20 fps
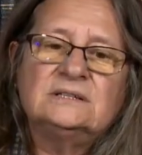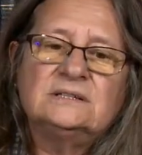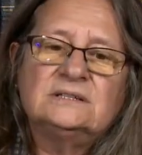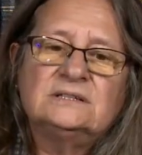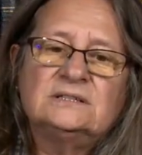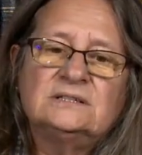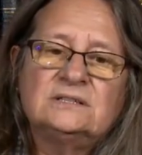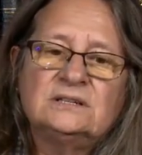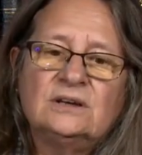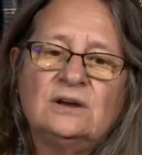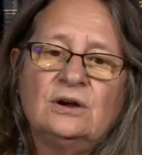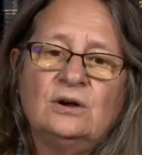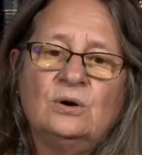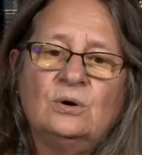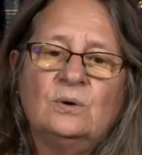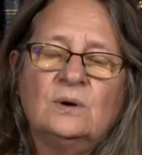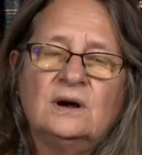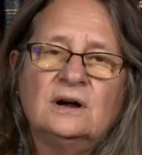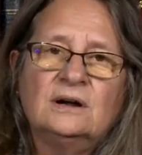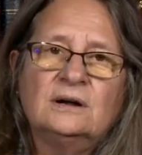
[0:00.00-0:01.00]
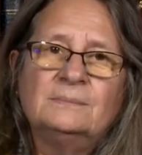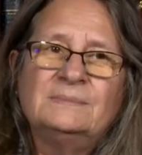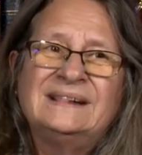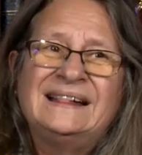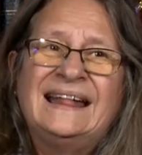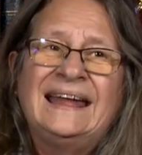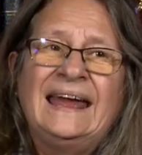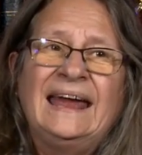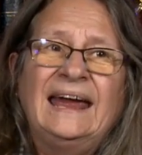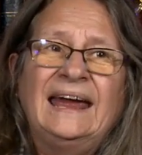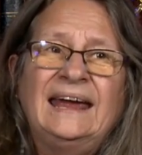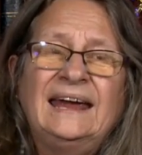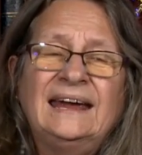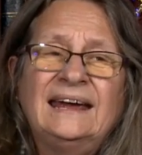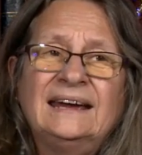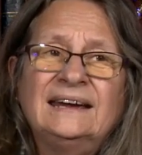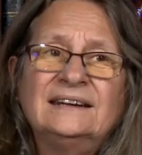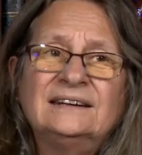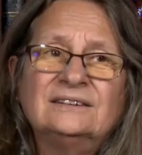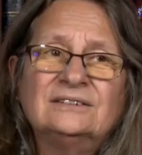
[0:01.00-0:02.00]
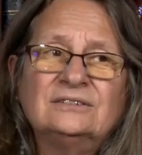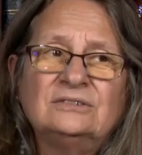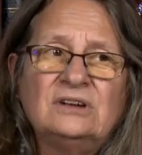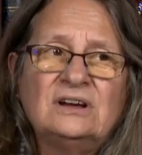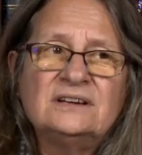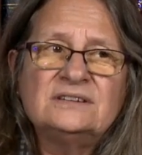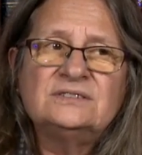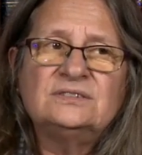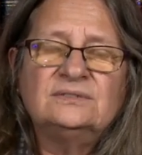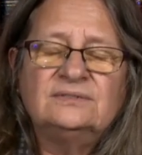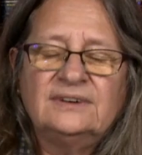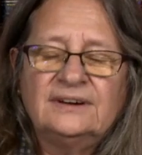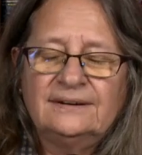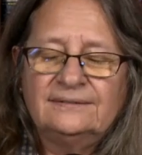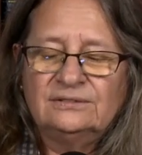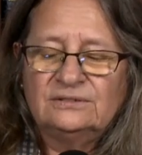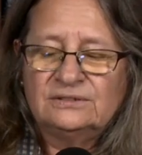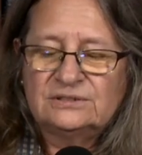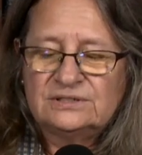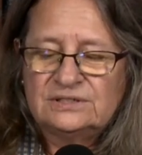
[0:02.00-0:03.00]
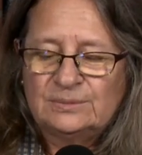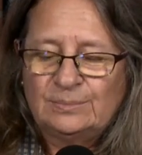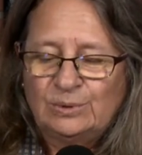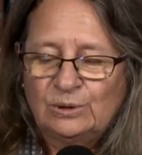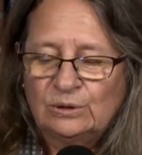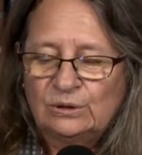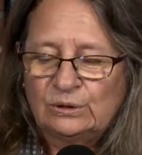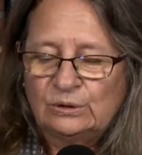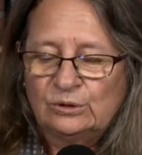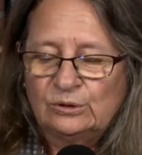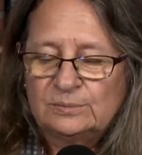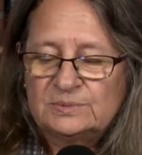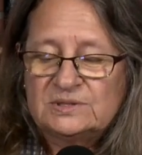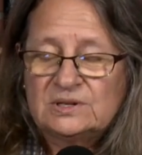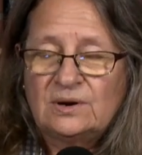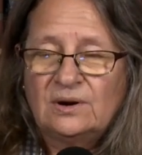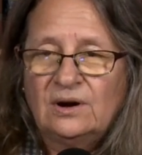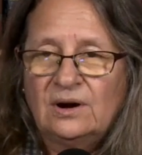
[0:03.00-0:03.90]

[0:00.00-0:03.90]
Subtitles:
So, and lost survivor support groups